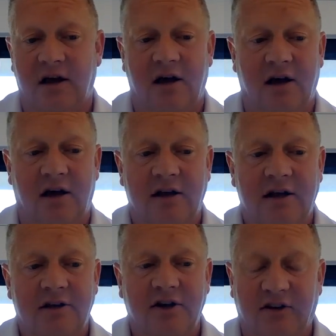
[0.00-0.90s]

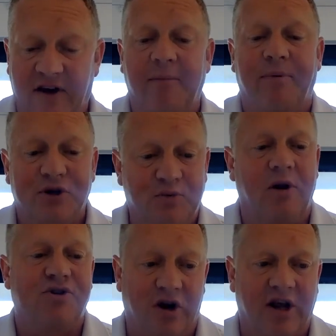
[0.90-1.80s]
The developers, while
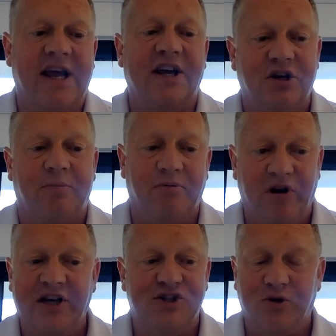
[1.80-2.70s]
they're trying to catch up and
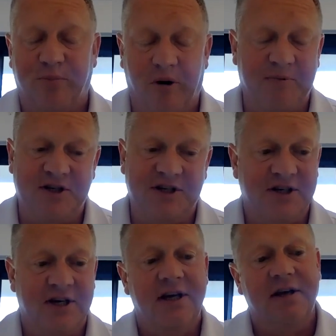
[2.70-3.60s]
release new properties,